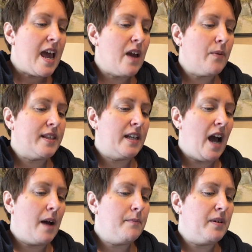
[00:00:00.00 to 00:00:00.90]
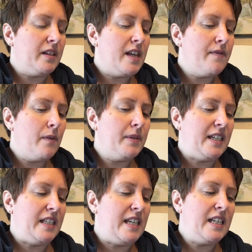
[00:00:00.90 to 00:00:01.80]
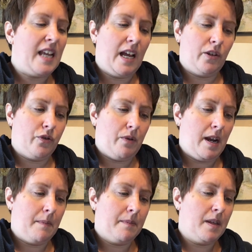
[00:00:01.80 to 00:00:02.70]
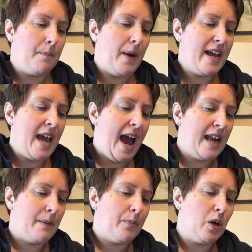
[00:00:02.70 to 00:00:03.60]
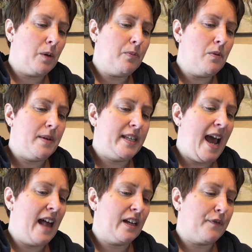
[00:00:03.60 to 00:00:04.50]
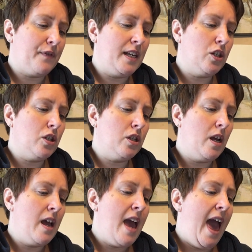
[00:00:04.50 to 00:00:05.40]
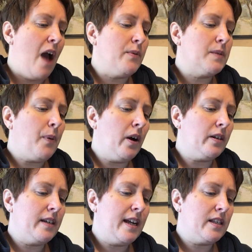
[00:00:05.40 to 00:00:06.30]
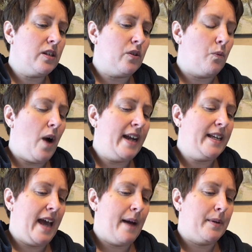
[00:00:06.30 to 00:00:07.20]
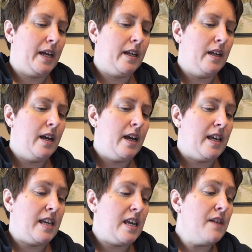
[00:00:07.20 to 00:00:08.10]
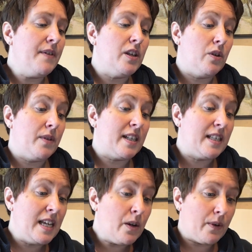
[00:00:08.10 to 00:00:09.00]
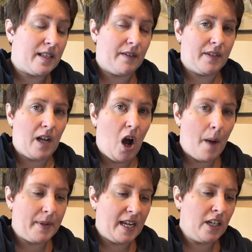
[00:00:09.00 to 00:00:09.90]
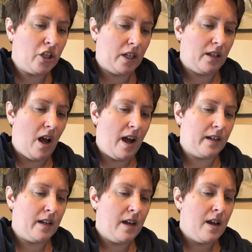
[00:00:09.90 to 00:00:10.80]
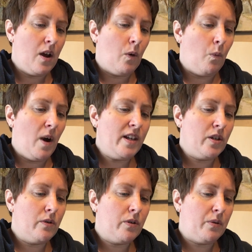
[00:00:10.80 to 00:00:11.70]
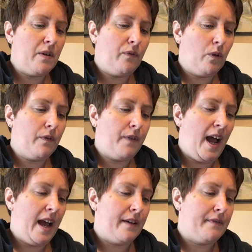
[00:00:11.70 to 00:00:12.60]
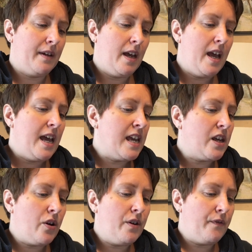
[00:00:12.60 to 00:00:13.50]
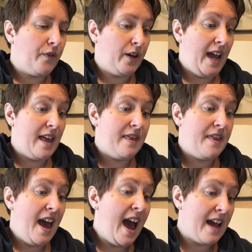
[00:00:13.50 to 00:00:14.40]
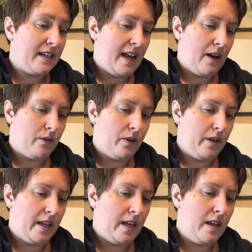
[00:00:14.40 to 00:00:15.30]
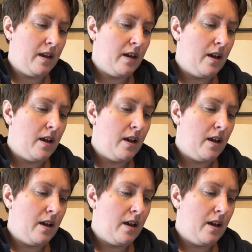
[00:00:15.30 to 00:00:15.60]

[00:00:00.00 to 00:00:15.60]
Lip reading: It was an unbelievably detailed dream. The bike had a purple metallic finish and was parked next to the wine cabinet. He even knew the sequence of the combination lock: 1, 2, 3, 4, 5. He couldn't forget that now, could he?